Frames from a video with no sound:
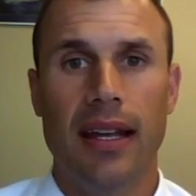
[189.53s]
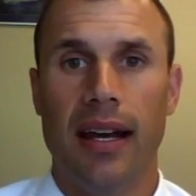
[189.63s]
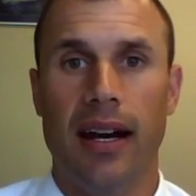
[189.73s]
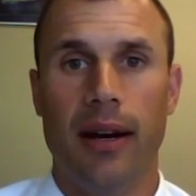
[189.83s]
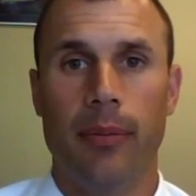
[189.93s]

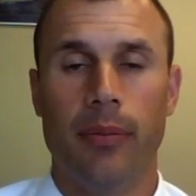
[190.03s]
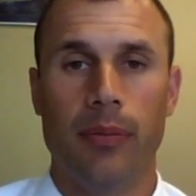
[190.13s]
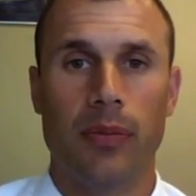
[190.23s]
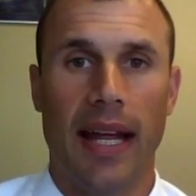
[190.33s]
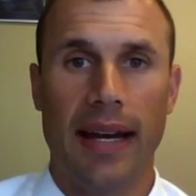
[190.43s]

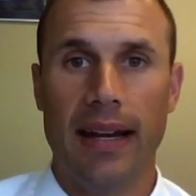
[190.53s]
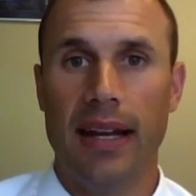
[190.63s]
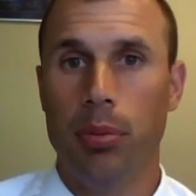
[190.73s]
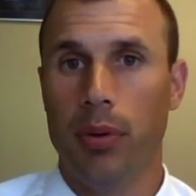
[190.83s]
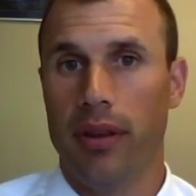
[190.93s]
line it
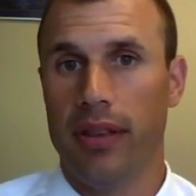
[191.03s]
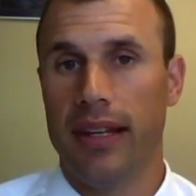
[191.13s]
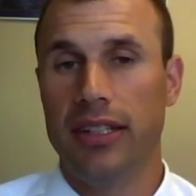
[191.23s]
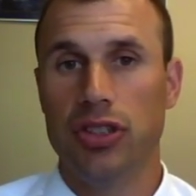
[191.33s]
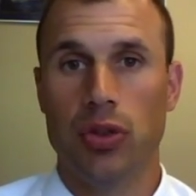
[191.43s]
up with
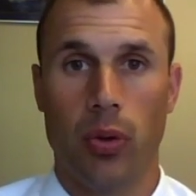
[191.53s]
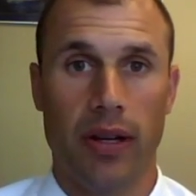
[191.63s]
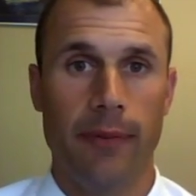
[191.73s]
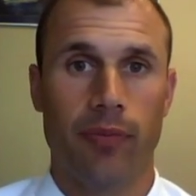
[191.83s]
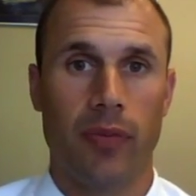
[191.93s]
each
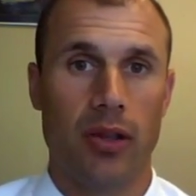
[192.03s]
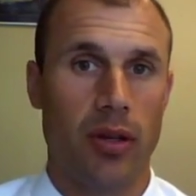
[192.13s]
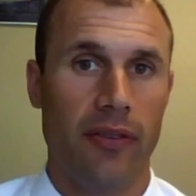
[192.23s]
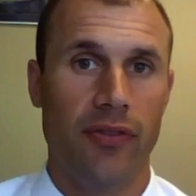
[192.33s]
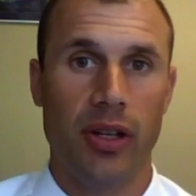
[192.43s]
story, and
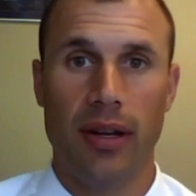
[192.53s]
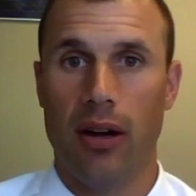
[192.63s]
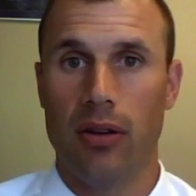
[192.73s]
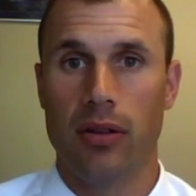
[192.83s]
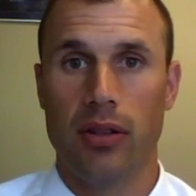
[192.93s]
try to figure
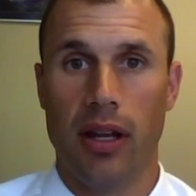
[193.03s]
out,